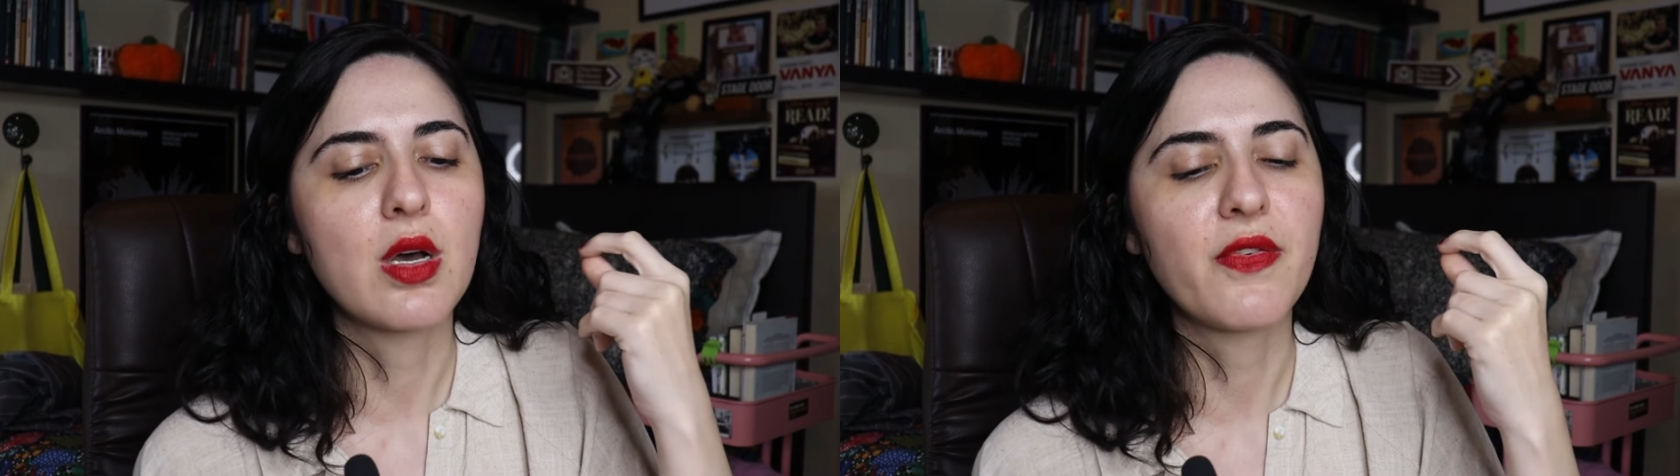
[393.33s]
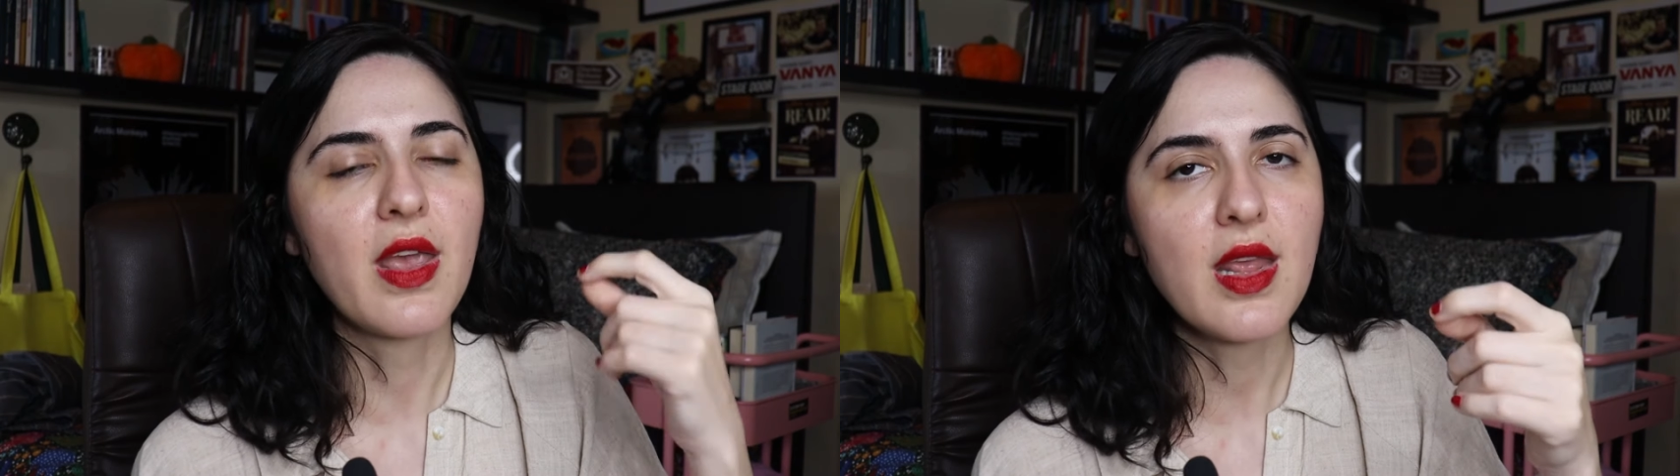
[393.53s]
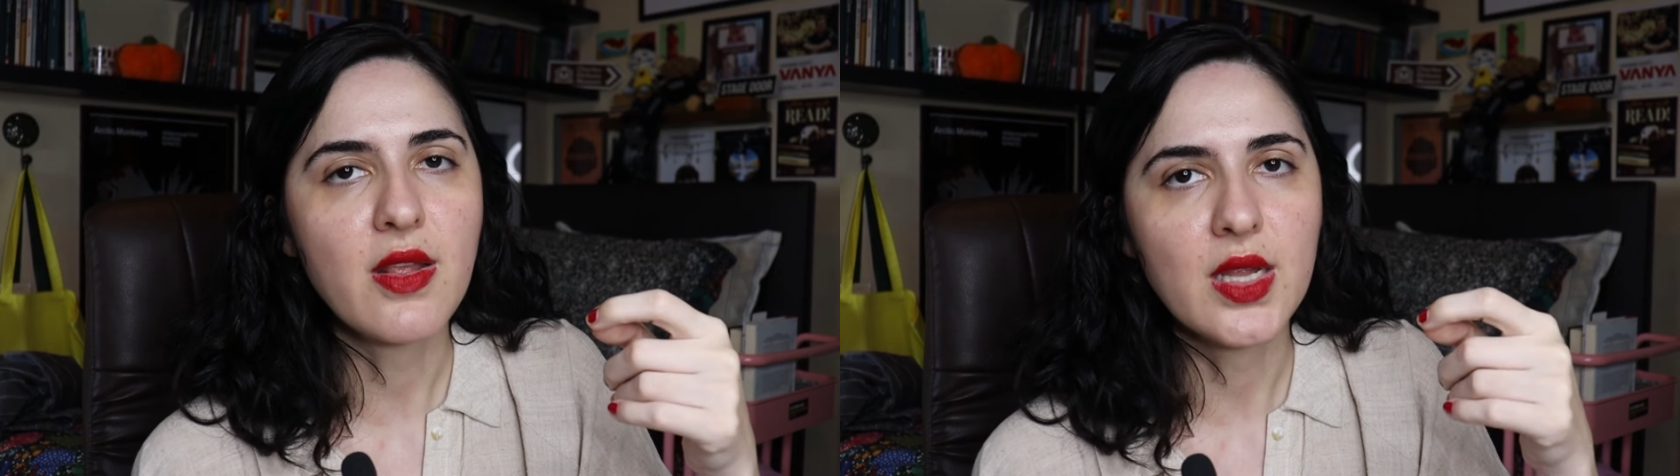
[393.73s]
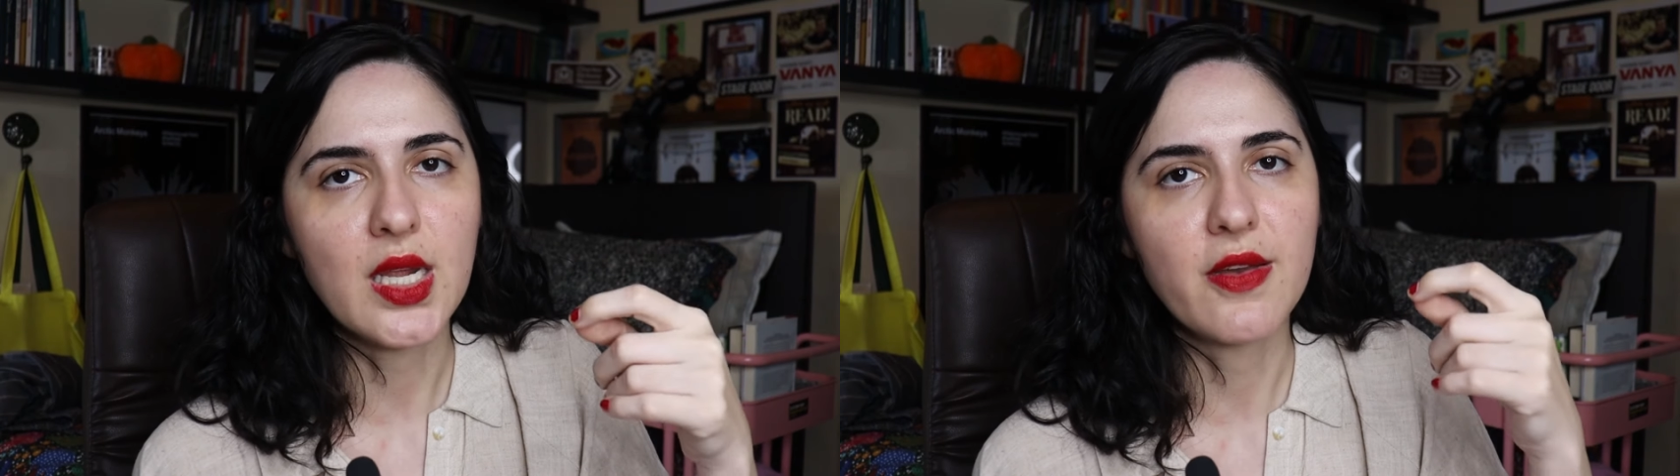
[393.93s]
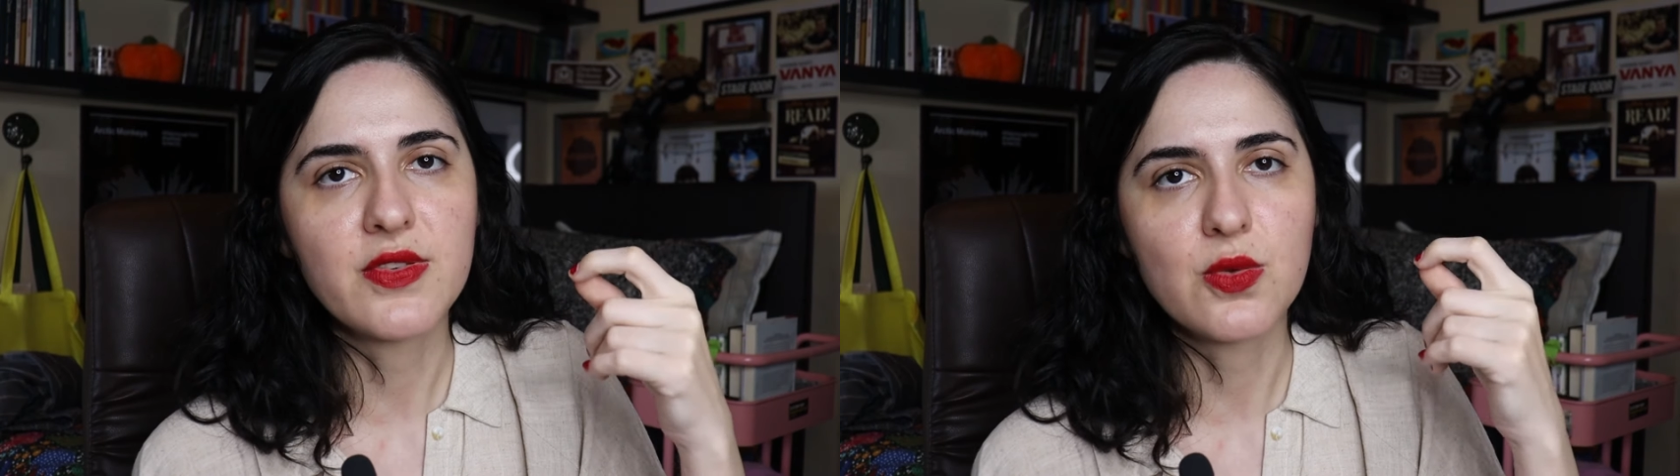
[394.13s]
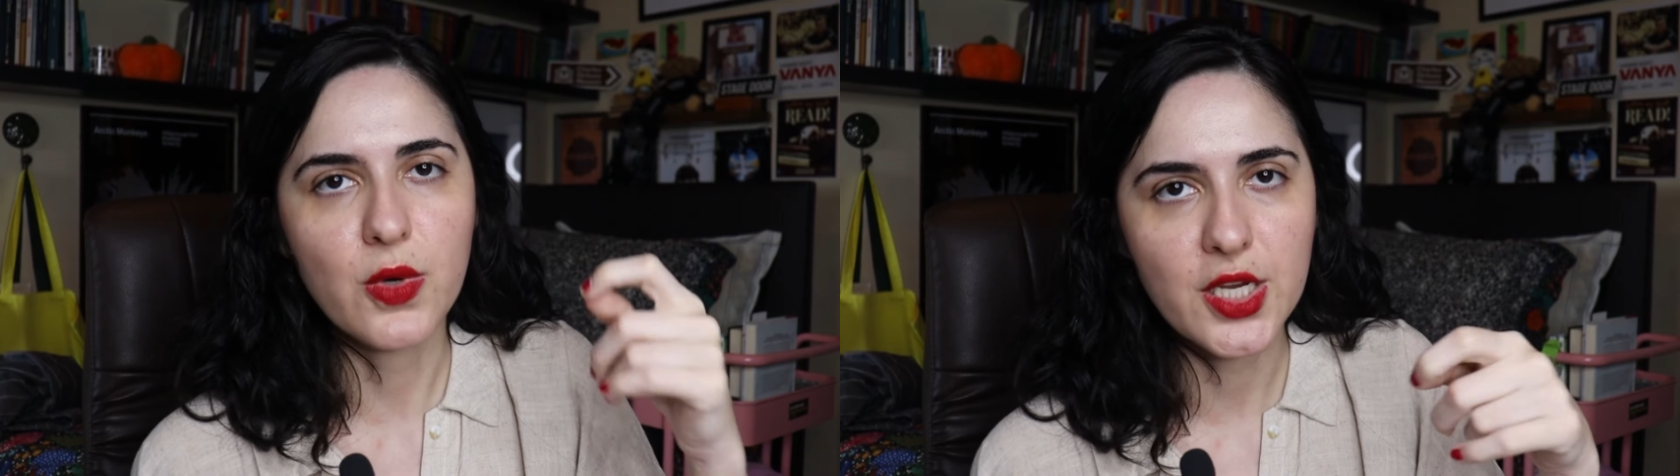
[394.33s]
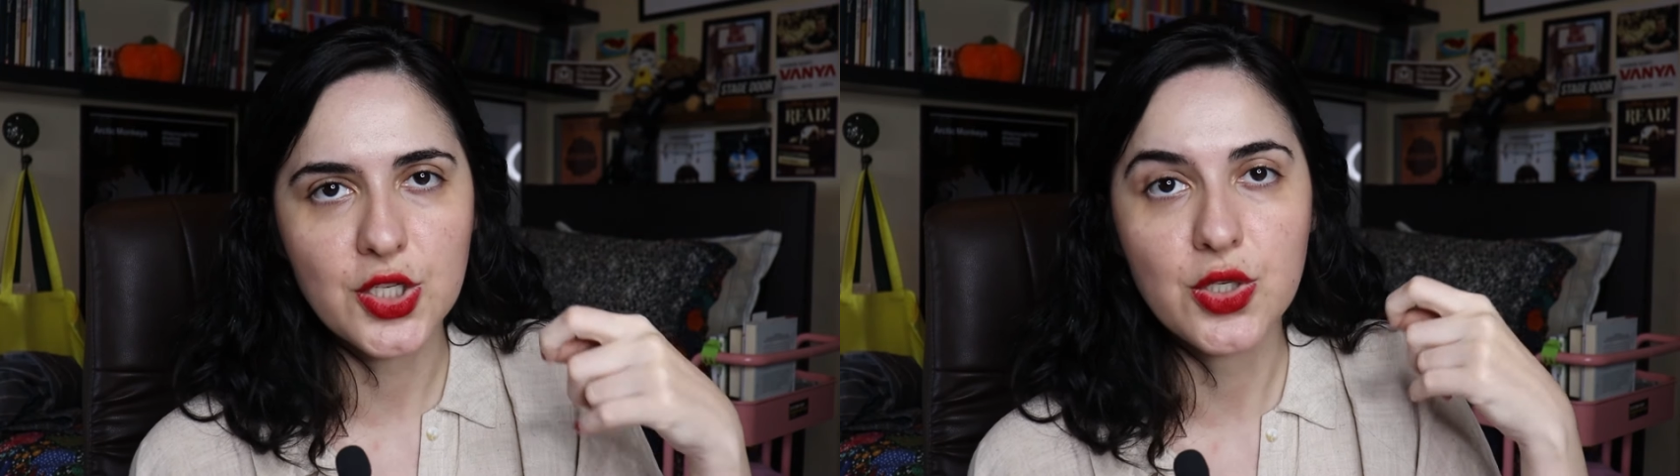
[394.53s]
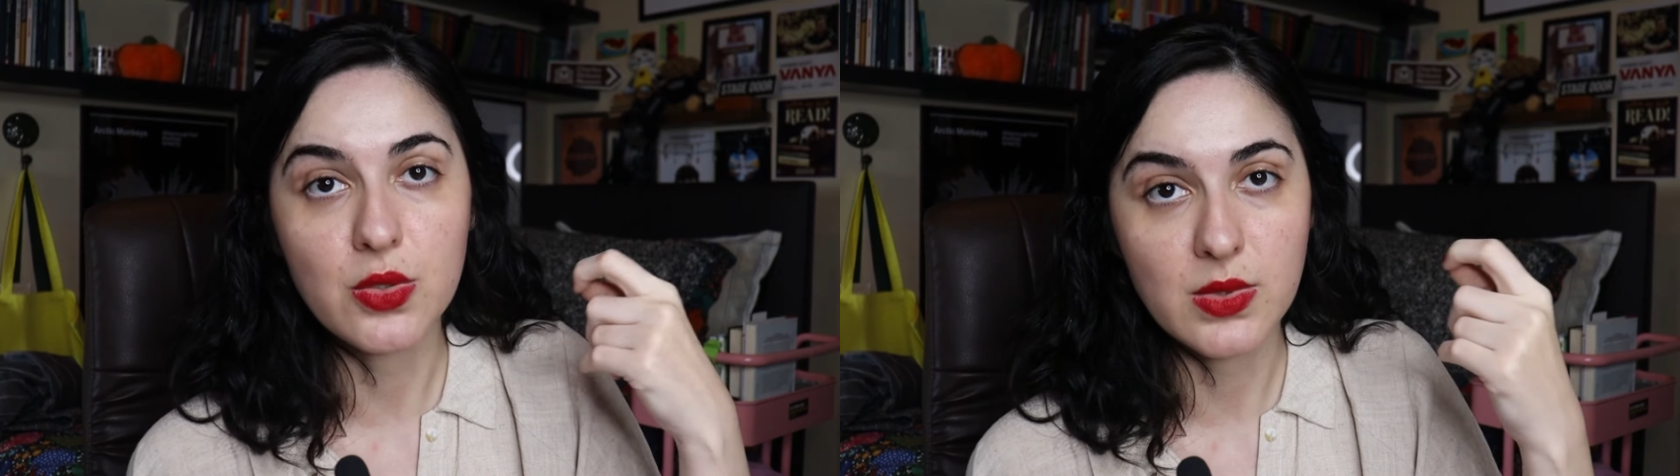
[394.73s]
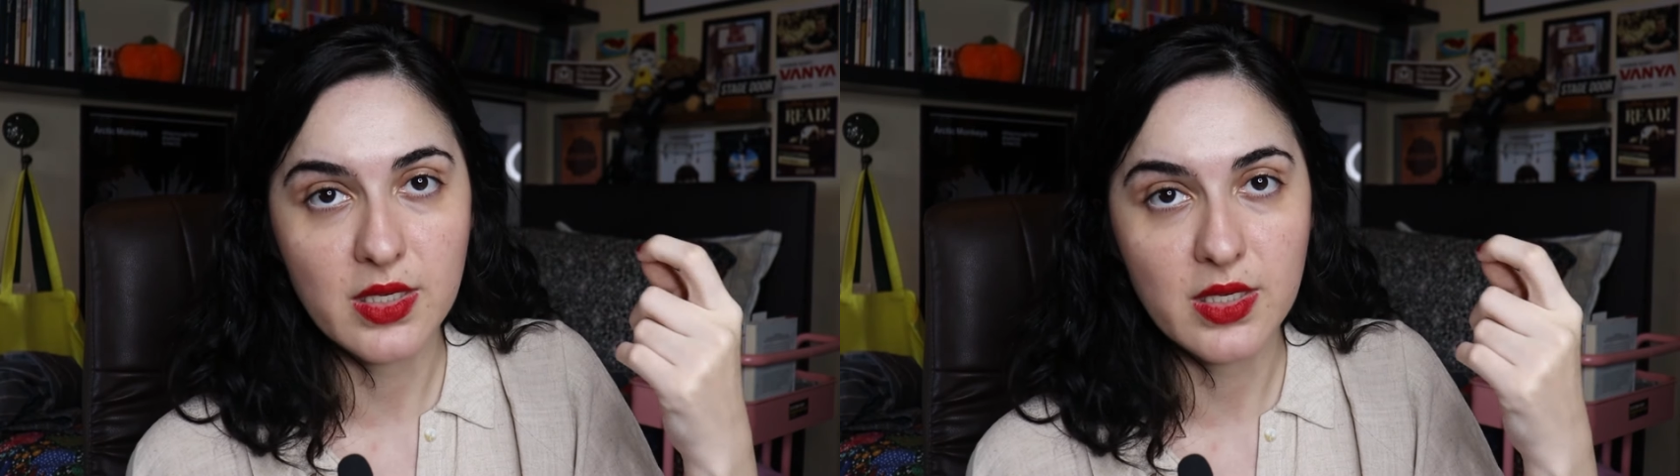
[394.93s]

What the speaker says: of Heathcliff's racial